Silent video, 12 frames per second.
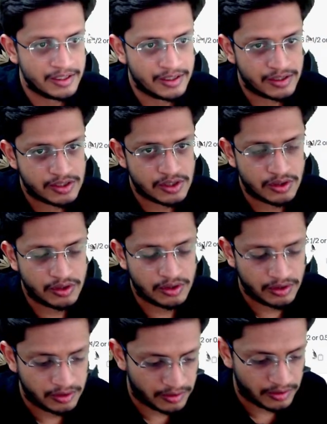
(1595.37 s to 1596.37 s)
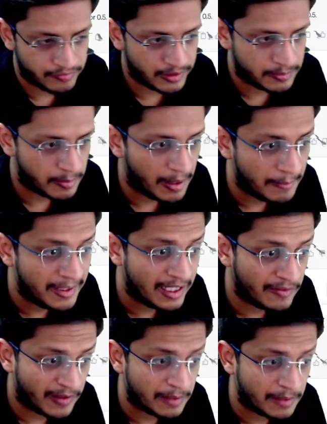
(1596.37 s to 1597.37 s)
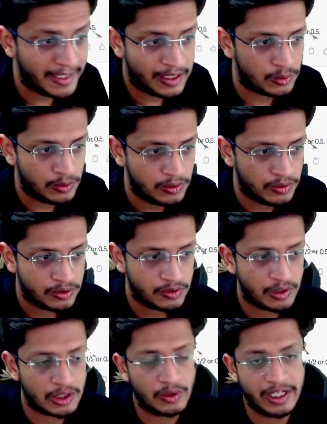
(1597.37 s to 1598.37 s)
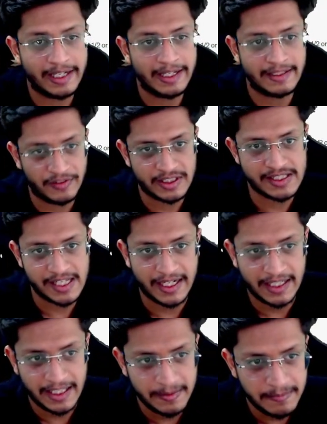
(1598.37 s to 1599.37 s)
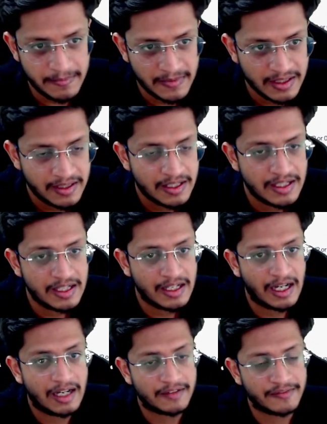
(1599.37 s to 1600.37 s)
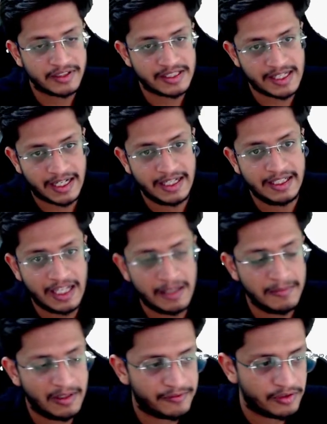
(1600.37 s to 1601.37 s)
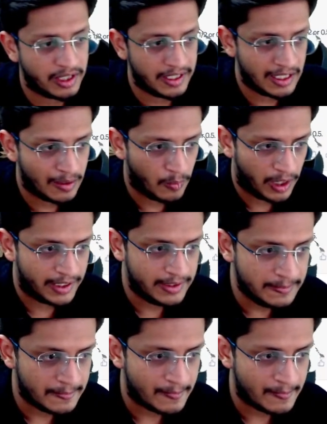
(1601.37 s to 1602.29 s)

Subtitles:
So with probability 1 by 2, you are rolling it for the second time. And for the second time, if you're getting 1,